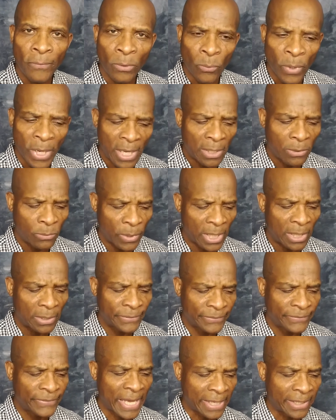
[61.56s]
Well,
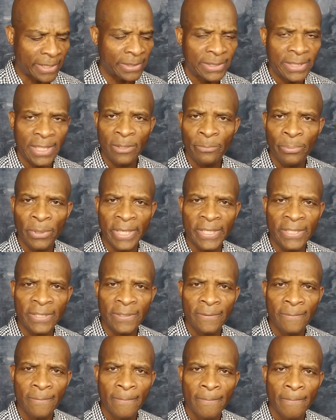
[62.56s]
that could take place.
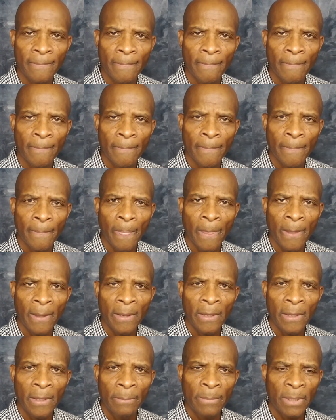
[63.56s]

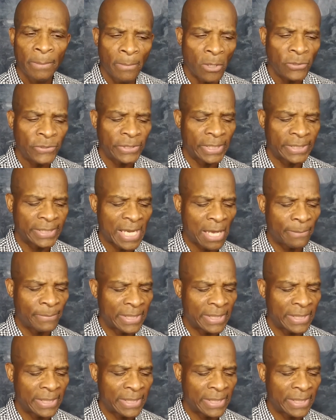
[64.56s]
But most of the time,